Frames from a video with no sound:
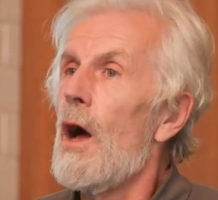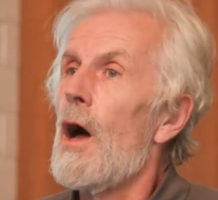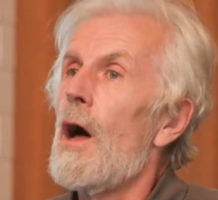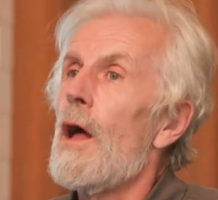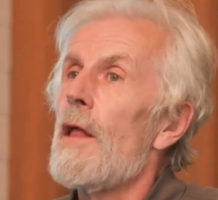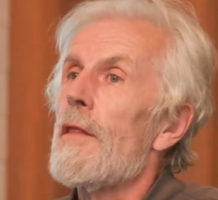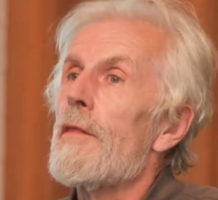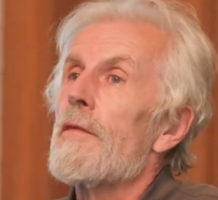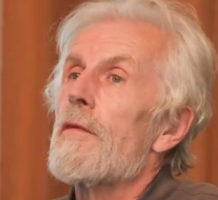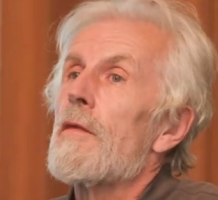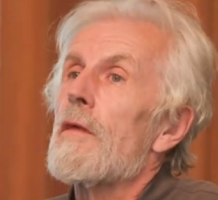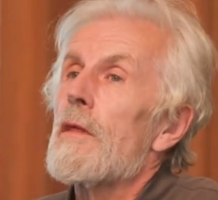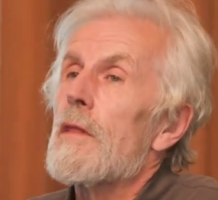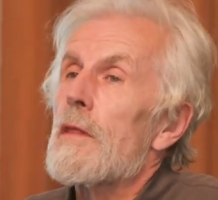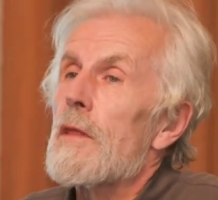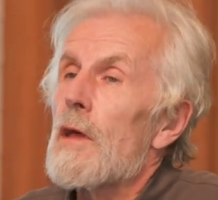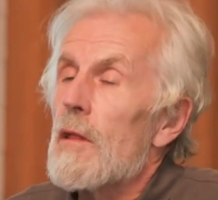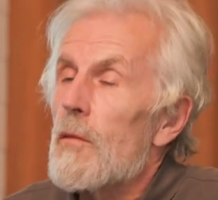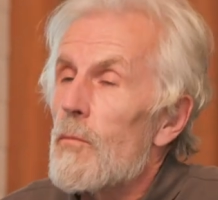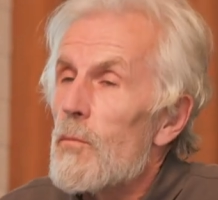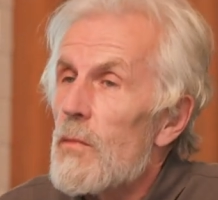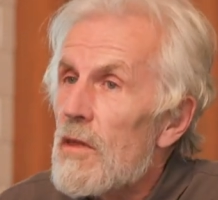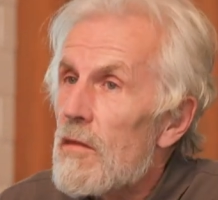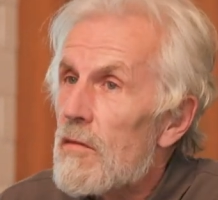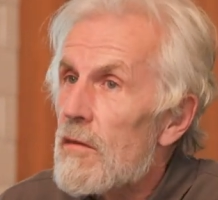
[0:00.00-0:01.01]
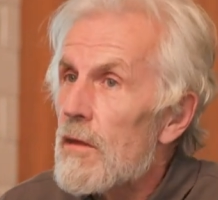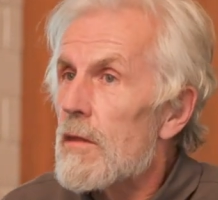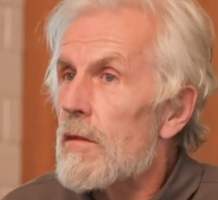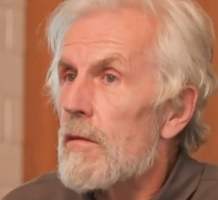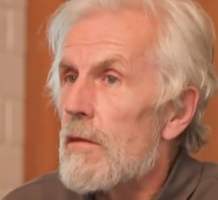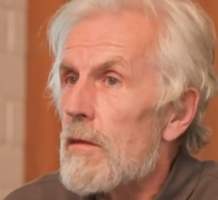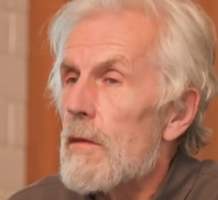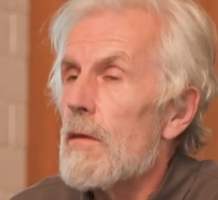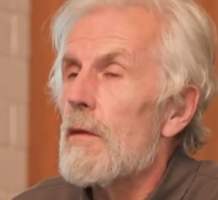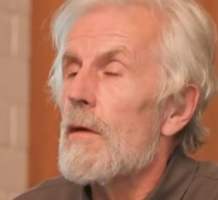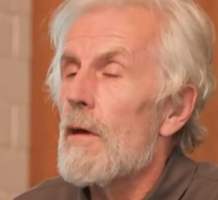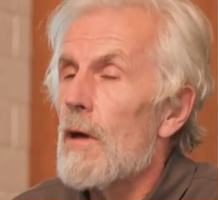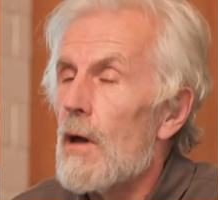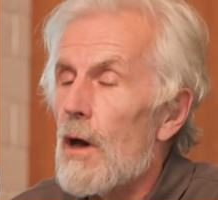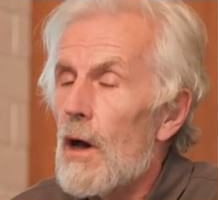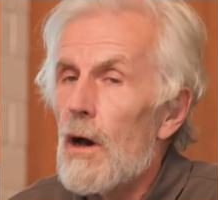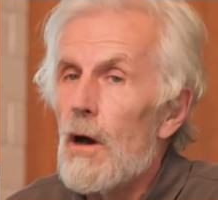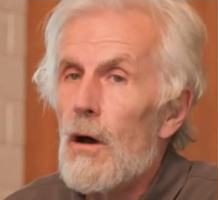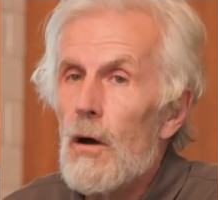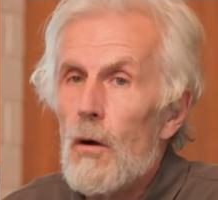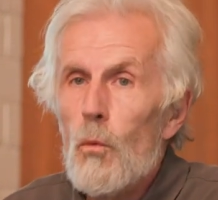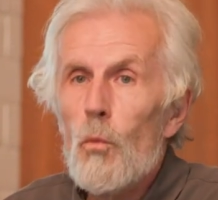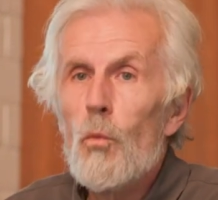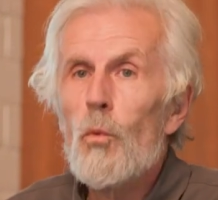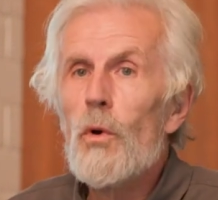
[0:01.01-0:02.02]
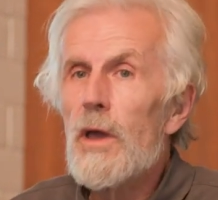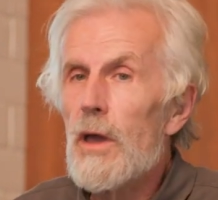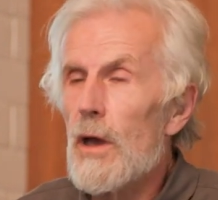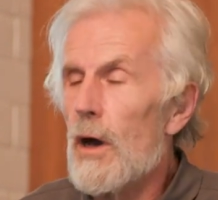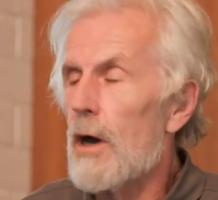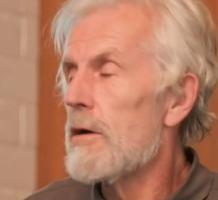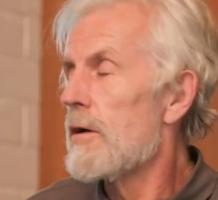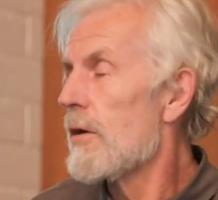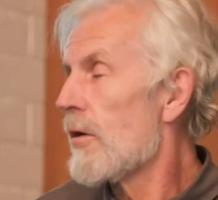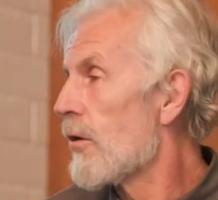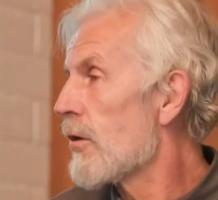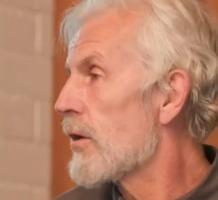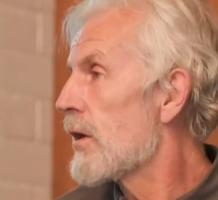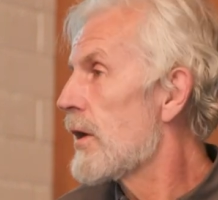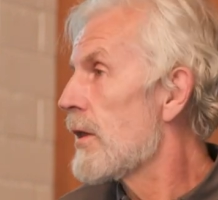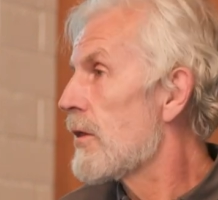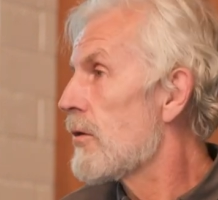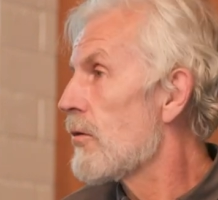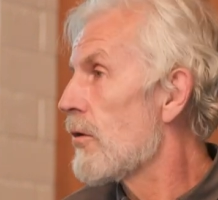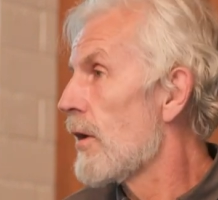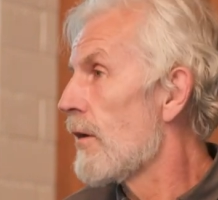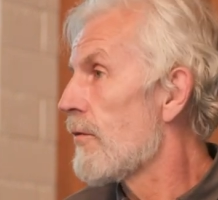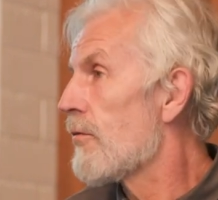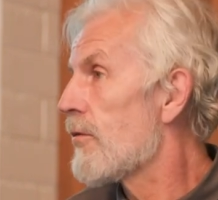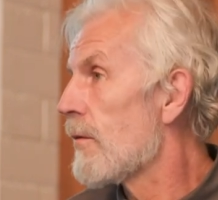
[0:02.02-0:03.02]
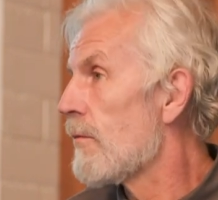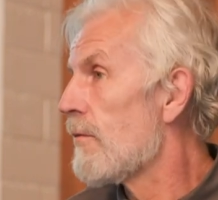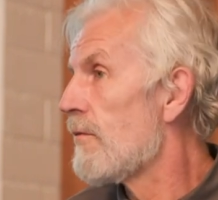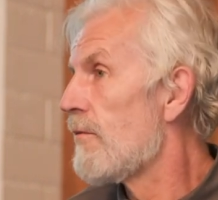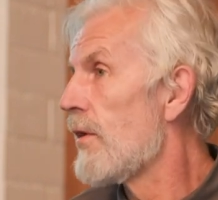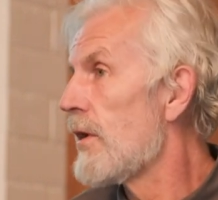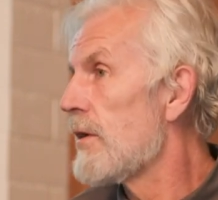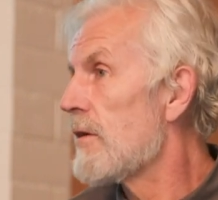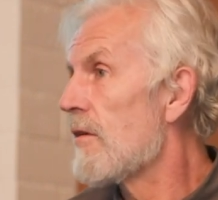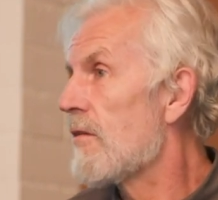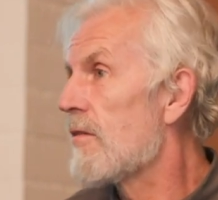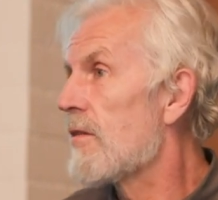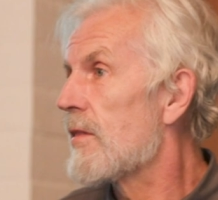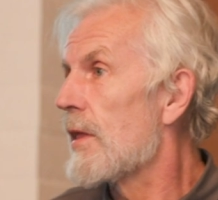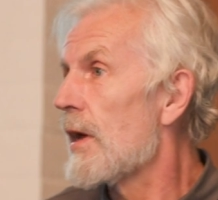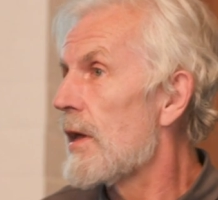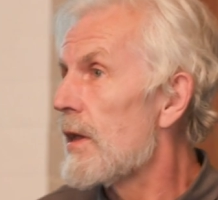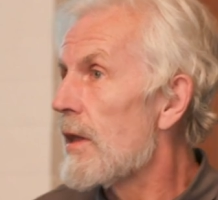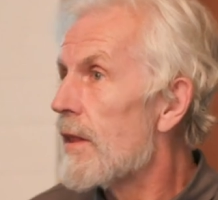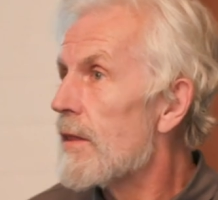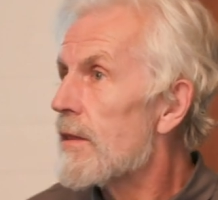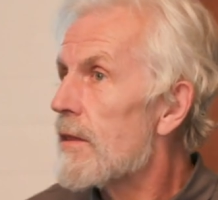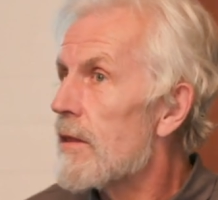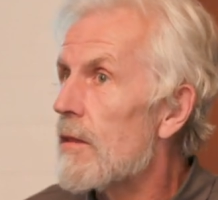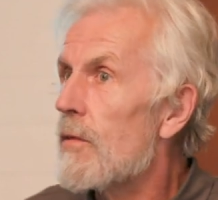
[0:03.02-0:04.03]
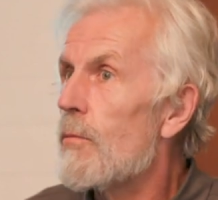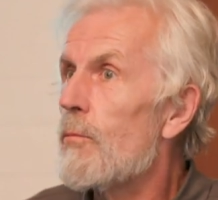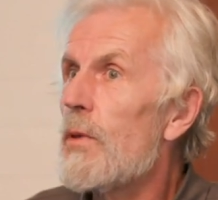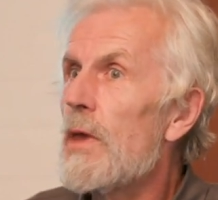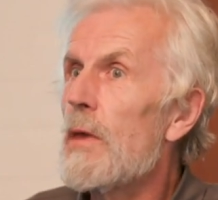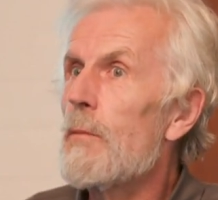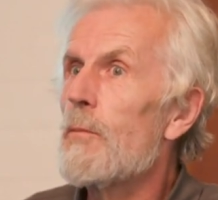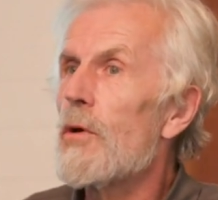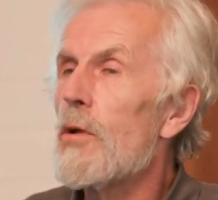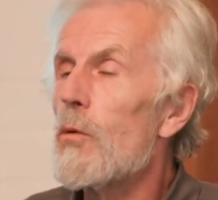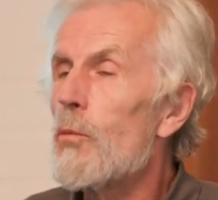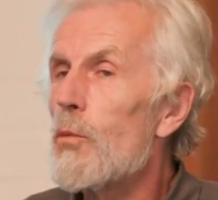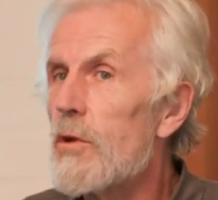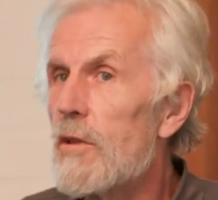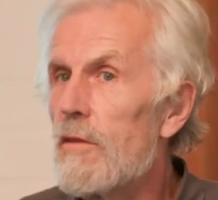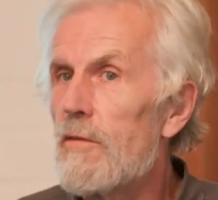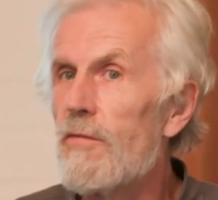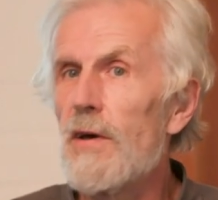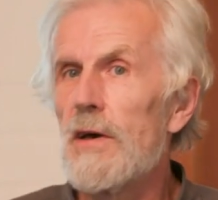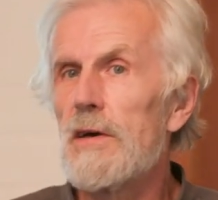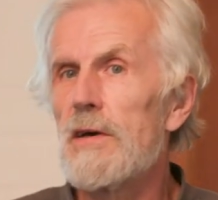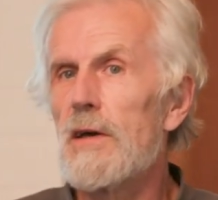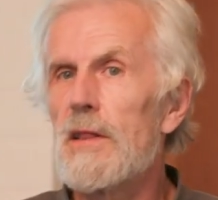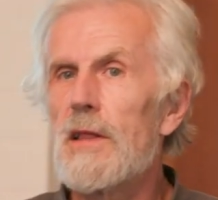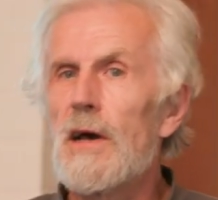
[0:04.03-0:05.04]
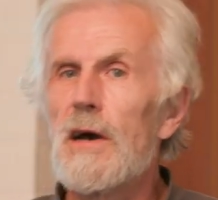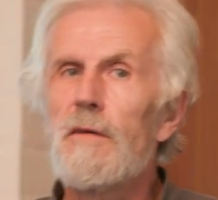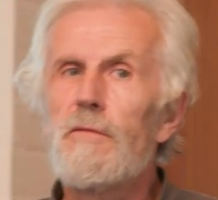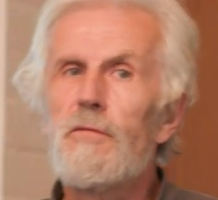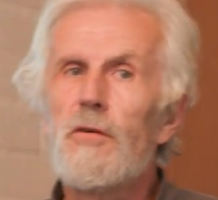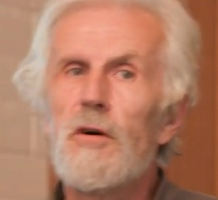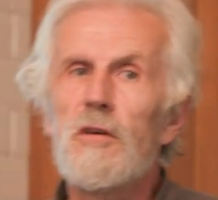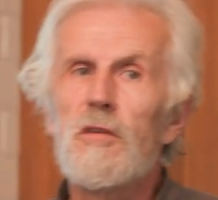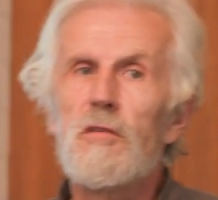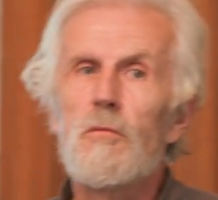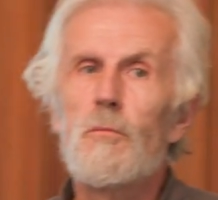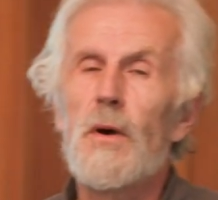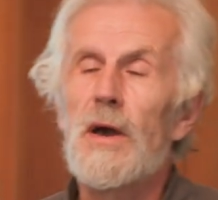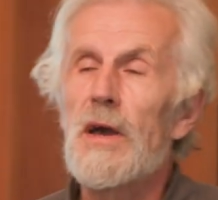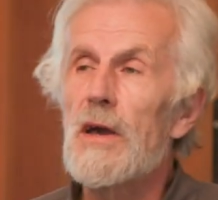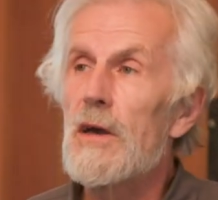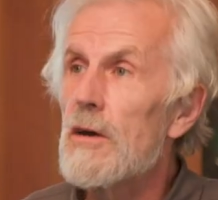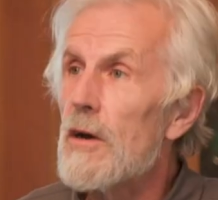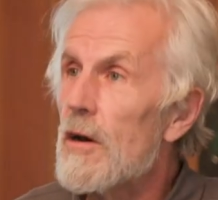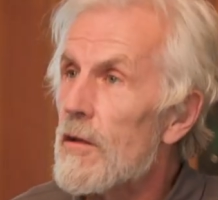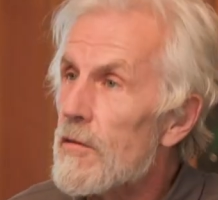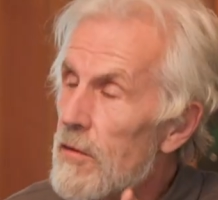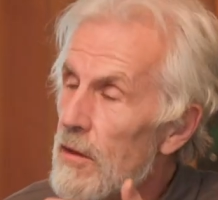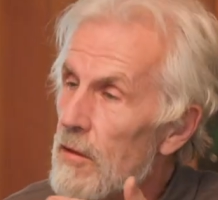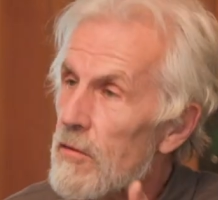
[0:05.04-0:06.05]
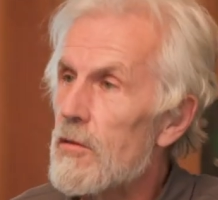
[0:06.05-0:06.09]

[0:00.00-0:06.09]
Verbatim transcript: and that means that we are lucky to have some very talented people with very diverse backgrounds,